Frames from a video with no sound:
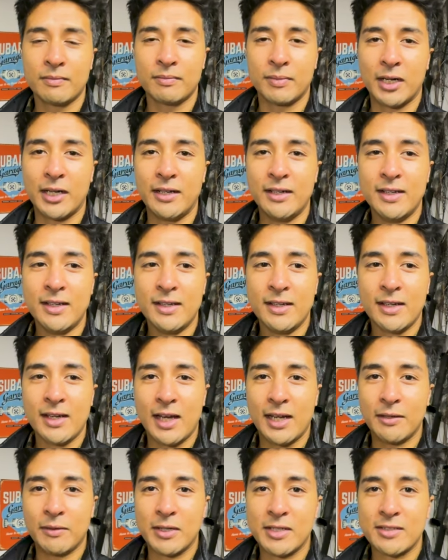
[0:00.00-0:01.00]
But
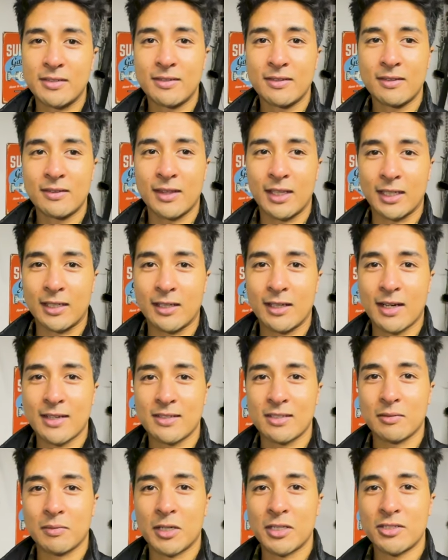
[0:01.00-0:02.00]
anyways, thank you
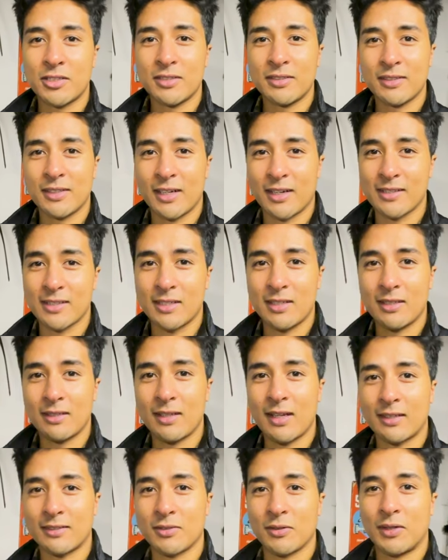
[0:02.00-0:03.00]
guys so much, and I'll see you in
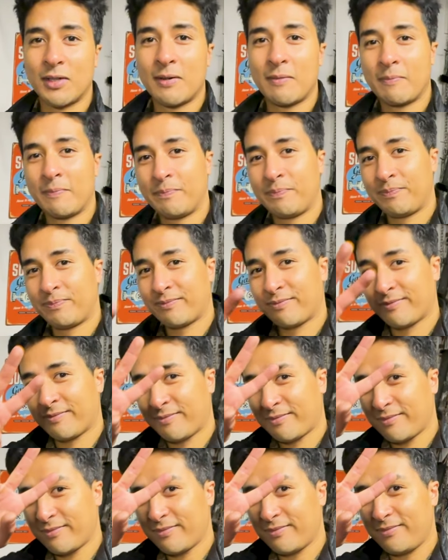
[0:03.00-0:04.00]
the next
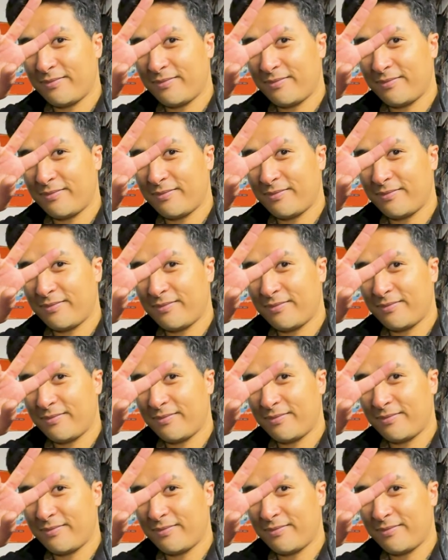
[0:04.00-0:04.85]
one.